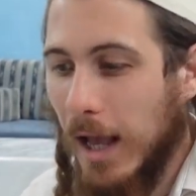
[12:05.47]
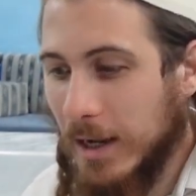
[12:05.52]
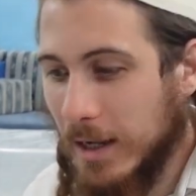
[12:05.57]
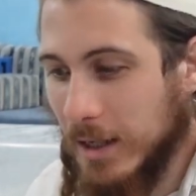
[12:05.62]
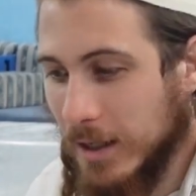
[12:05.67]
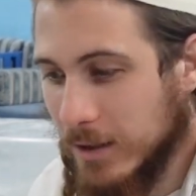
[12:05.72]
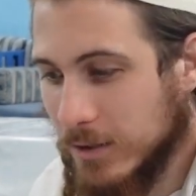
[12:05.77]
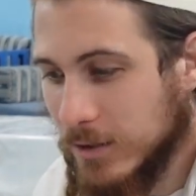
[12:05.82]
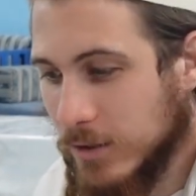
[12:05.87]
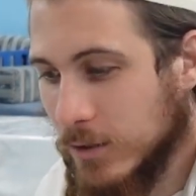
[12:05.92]
he
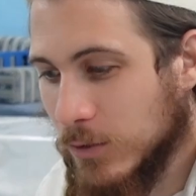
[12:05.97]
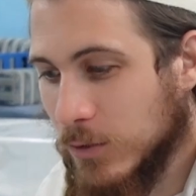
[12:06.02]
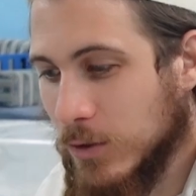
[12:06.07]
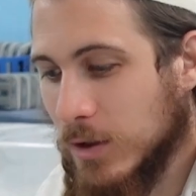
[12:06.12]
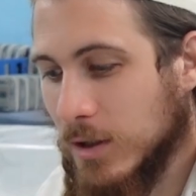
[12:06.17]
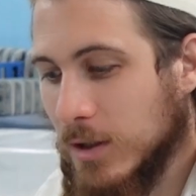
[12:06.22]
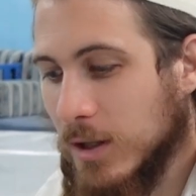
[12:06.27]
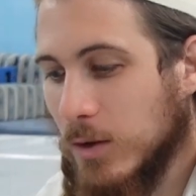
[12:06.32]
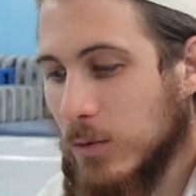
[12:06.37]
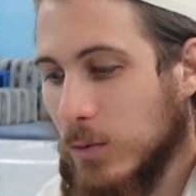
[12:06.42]

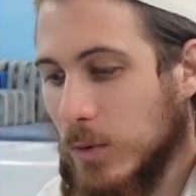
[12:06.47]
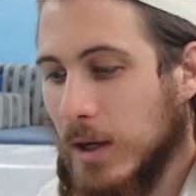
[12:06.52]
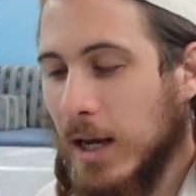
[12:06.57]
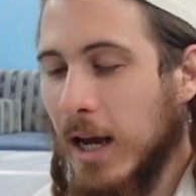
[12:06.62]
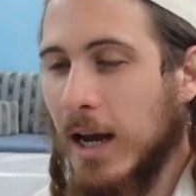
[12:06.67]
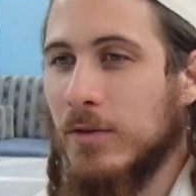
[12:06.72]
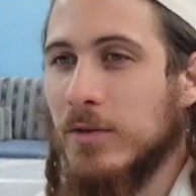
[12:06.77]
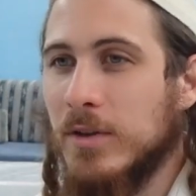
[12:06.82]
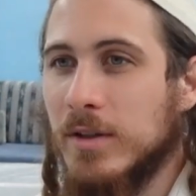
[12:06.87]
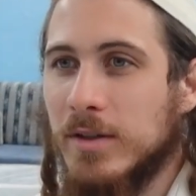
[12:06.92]
instituted that we
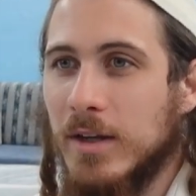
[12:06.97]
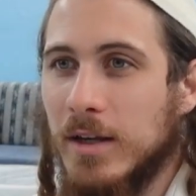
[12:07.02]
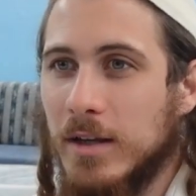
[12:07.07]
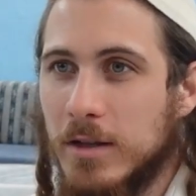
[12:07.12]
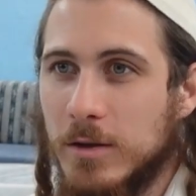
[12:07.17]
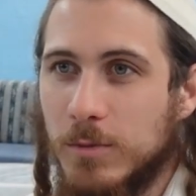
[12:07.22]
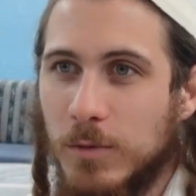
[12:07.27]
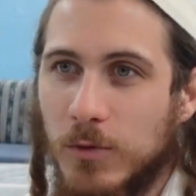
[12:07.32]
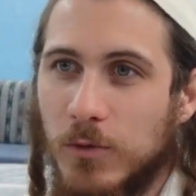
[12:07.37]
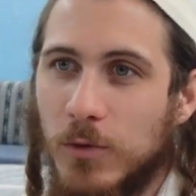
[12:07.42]
have to say
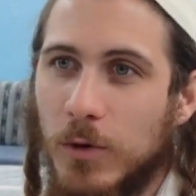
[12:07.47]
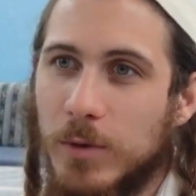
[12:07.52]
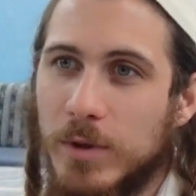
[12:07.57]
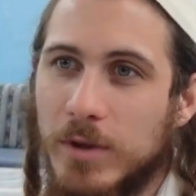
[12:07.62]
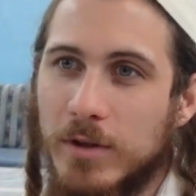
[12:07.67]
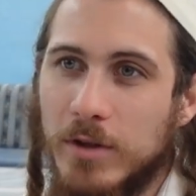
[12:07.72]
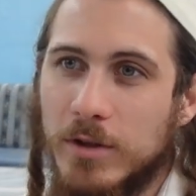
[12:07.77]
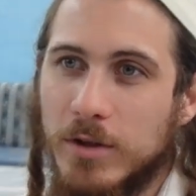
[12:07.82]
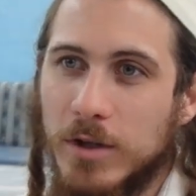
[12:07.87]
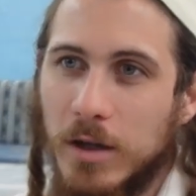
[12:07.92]
this before we
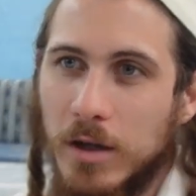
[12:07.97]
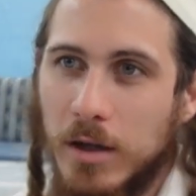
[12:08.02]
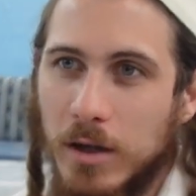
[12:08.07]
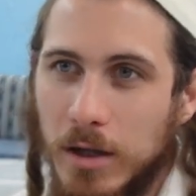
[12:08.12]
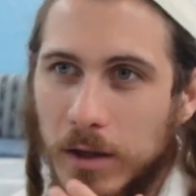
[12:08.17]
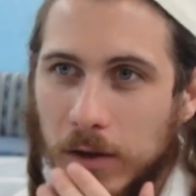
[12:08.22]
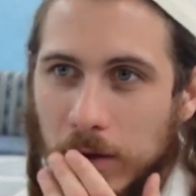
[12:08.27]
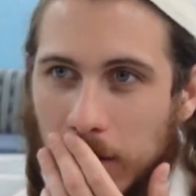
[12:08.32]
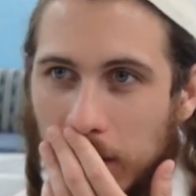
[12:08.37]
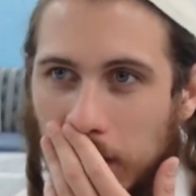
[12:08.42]
start
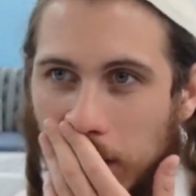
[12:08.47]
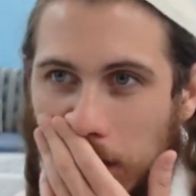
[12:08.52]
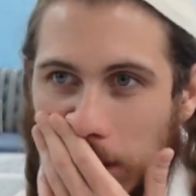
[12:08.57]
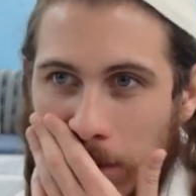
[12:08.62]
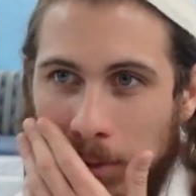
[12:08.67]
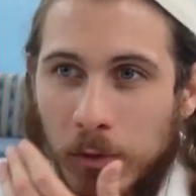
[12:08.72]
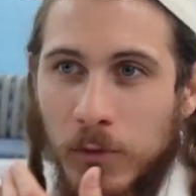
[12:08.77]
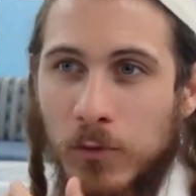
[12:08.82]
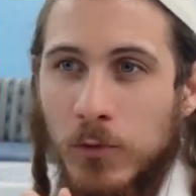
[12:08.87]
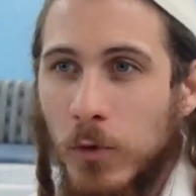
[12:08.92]
Shacharit.
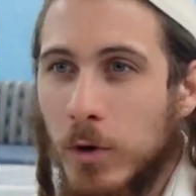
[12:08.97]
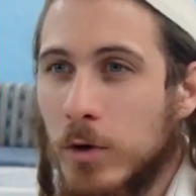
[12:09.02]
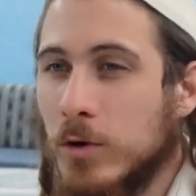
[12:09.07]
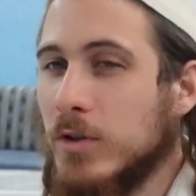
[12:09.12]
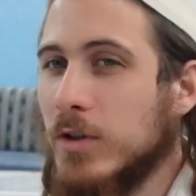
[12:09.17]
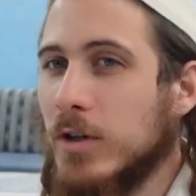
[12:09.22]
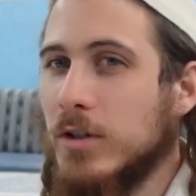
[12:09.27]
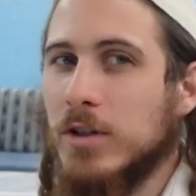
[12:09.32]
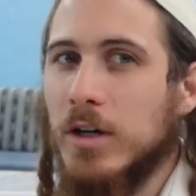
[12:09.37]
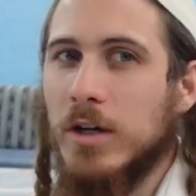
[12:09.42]
Before you
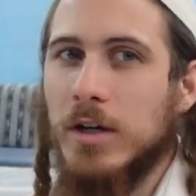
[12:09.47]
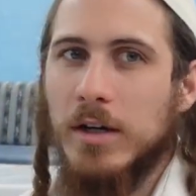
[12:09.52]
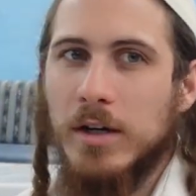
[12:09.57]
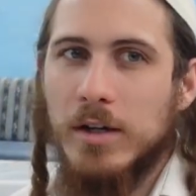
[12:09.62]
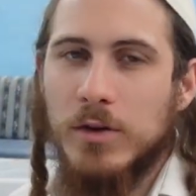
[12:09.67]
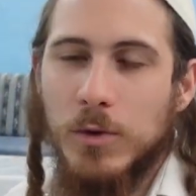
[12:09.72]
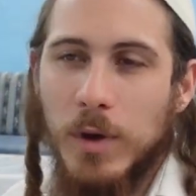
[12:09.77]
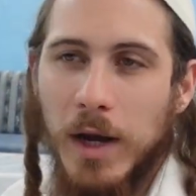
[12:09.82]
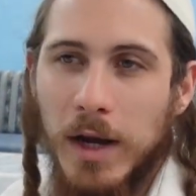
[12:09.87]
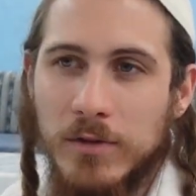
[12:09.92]
start
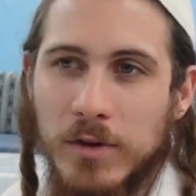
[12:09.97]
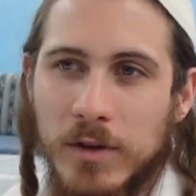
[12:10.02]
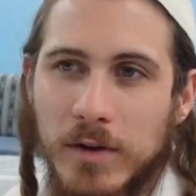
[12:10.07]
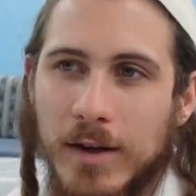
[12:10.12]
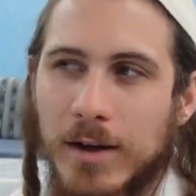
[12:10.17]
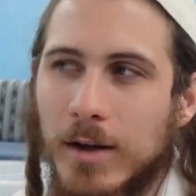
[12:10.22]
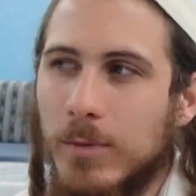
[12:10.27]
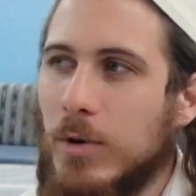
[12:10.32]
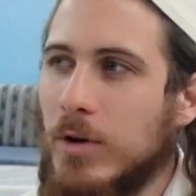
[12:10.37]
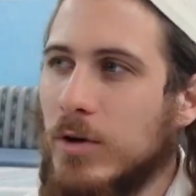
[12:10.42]
Shacharit, you have to
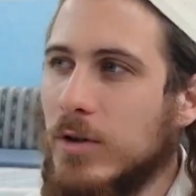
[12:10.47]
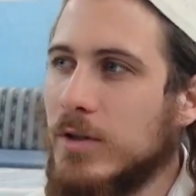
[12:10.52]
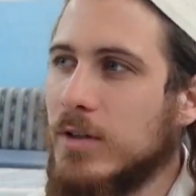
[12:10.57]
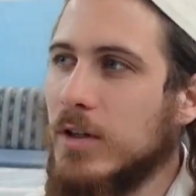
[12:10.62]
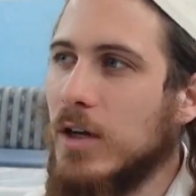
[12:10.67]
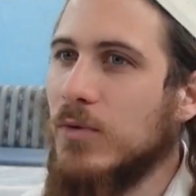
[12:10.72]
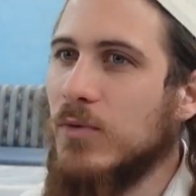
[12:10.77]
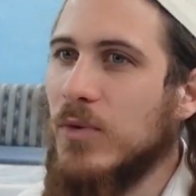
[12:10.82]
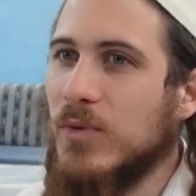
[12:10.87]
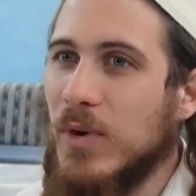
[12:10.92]
take upon
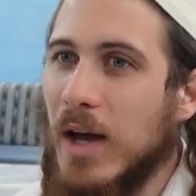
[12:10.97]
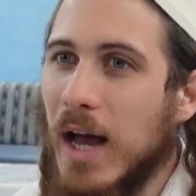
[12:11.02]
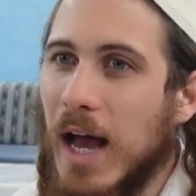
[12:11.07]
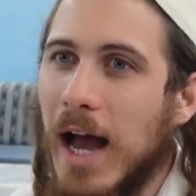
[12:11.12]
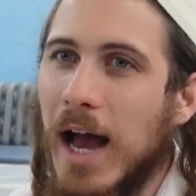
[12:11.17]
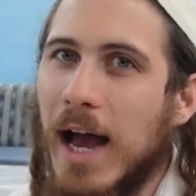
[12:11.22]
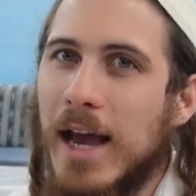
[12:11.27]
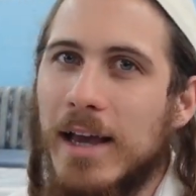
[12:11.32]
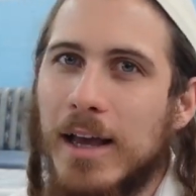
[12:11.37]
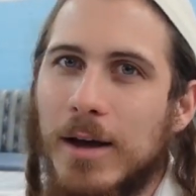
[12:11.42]
yourself,
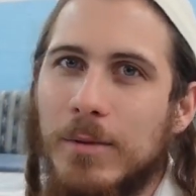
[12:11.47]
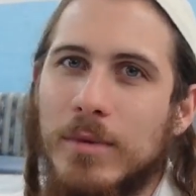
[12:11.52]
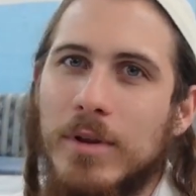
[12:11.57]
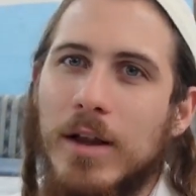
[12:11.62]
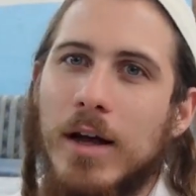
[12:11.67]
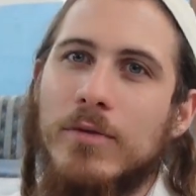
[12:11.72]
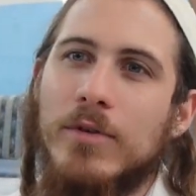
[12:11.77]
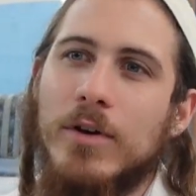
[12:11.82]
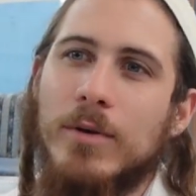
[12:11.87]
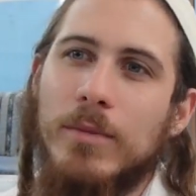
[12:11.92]
I am
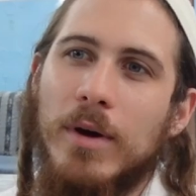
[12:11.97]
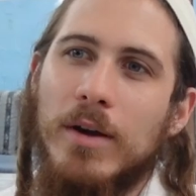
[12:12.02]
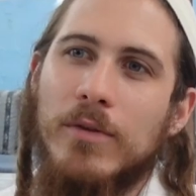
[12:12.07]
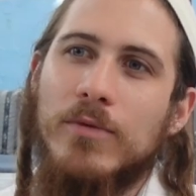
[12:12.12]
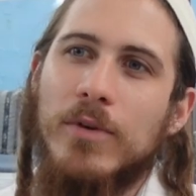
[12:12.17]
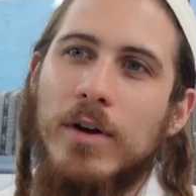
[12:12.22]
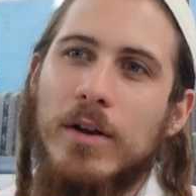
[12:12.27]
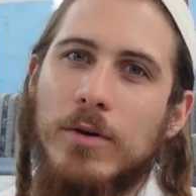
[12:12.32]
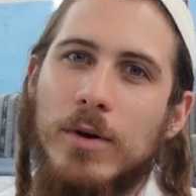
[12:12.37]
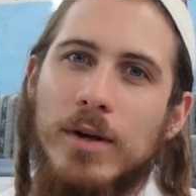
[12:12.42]
loving my
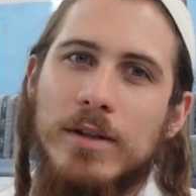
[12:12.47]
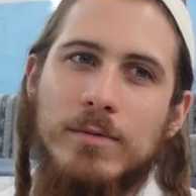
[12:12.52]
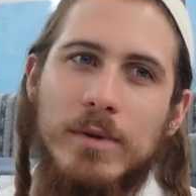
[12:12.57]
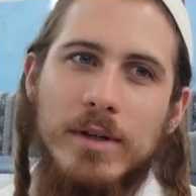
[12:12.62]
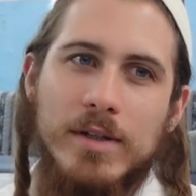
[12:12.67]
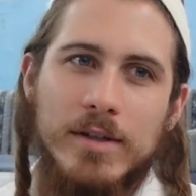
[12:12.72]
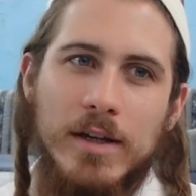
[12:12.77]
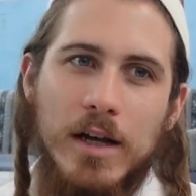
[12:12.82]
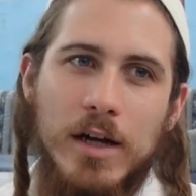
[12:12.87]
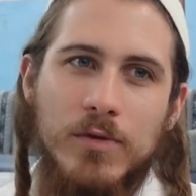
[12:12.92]
fellow as
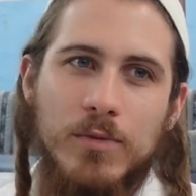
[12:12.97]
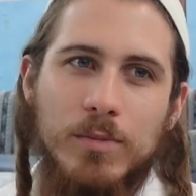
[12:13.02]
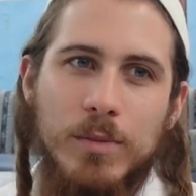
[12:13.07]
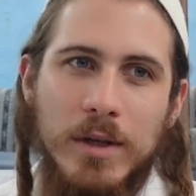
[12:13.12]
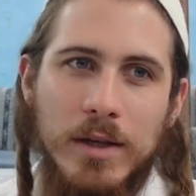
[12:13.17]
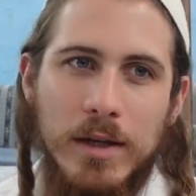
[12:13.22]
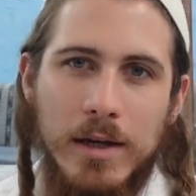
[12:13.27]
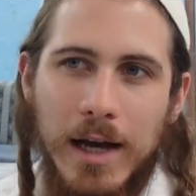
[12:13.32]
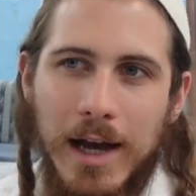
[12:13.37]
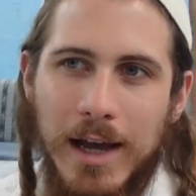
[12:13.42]
myself,
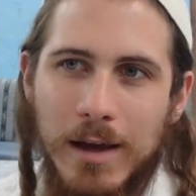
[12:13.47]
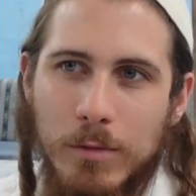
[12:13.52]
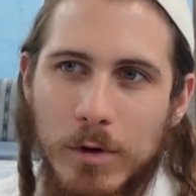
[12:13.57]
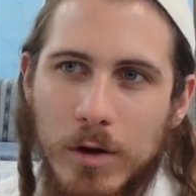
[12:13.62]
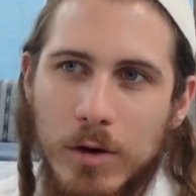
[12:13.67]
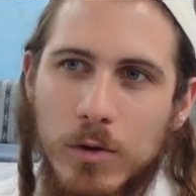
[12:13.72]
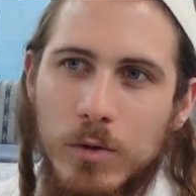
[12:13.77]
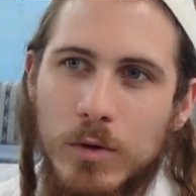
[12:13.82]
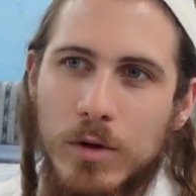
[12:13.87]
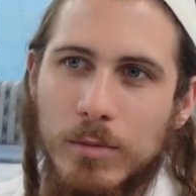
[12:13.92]
meaning I am
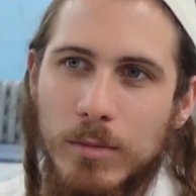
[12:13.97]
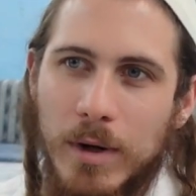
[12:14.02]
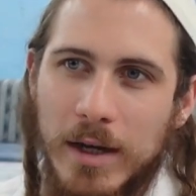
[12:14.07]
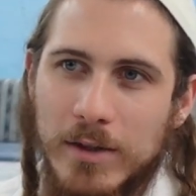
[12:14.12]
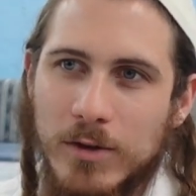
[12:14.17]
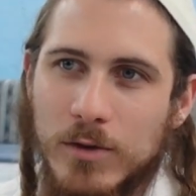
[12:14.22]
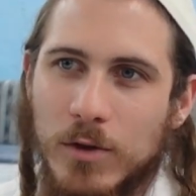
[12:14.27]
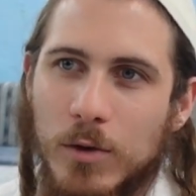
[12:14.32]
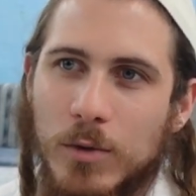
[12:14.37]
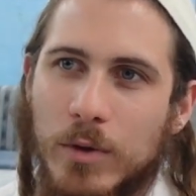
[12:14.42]
including my
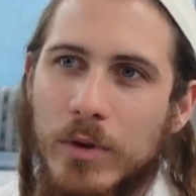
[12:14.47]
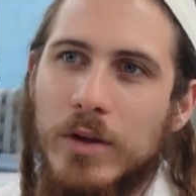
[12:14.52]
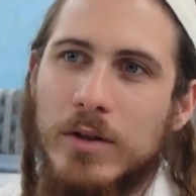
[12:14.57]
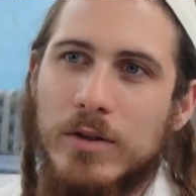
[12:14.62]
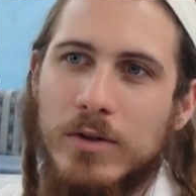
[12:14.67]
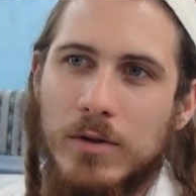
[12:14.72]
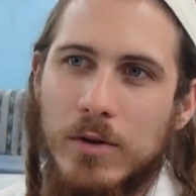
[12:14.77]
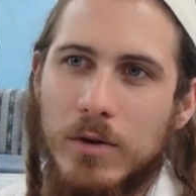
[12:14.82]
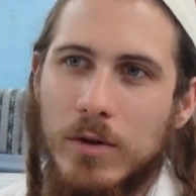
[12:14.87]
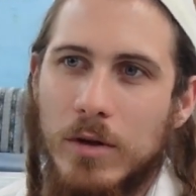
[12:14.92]
soul with his
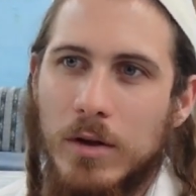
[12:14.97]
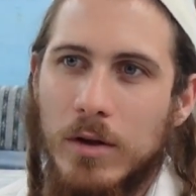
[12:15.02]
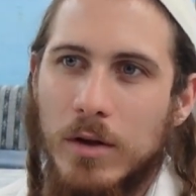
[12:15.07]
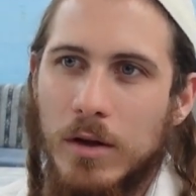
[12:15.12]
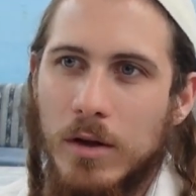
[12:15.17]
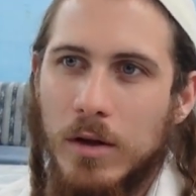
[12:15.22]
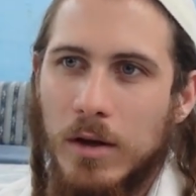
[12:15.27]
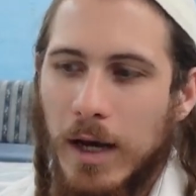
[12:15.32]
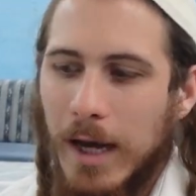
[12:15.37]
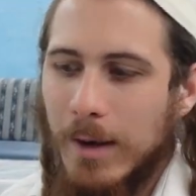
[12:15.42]
soul.
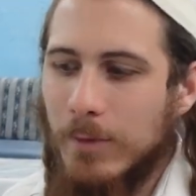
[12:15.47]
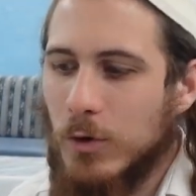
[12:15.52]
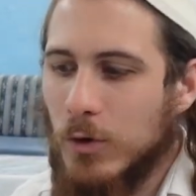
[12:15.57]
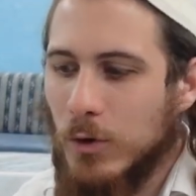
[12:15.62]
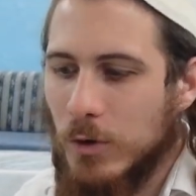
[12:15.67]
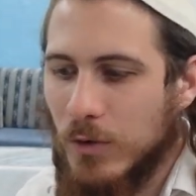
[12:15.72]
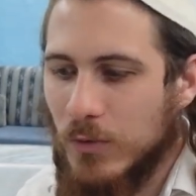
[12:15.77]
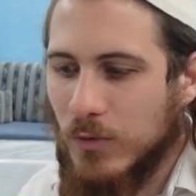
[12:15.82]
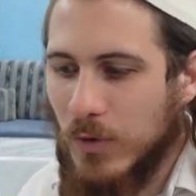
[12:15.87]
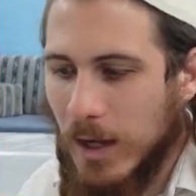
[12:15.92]
I'm
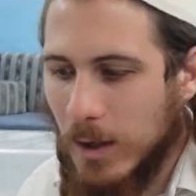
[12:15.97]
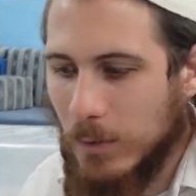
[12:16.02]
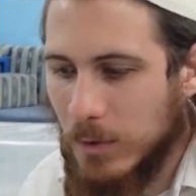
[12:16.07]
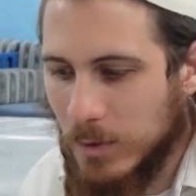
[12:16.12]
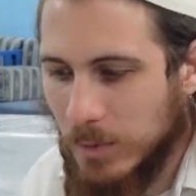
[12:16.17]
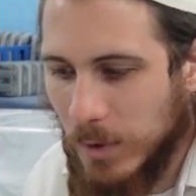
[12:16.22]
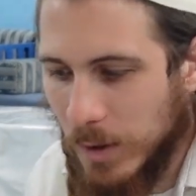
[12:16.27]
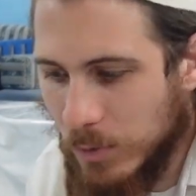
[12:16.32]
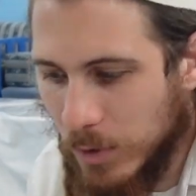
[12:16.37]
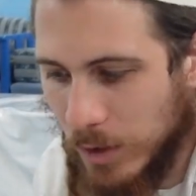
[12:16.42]
unifying with
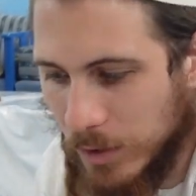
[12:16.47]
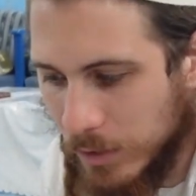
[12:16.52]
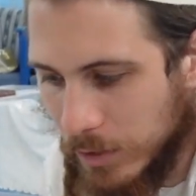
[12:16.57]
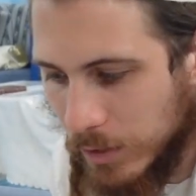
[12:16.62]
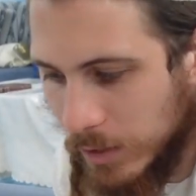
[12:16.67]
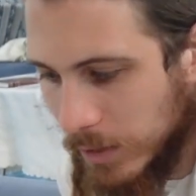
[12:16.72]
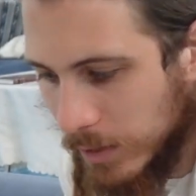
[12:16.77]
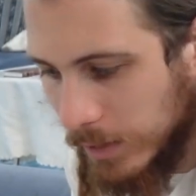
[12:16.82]
my brother.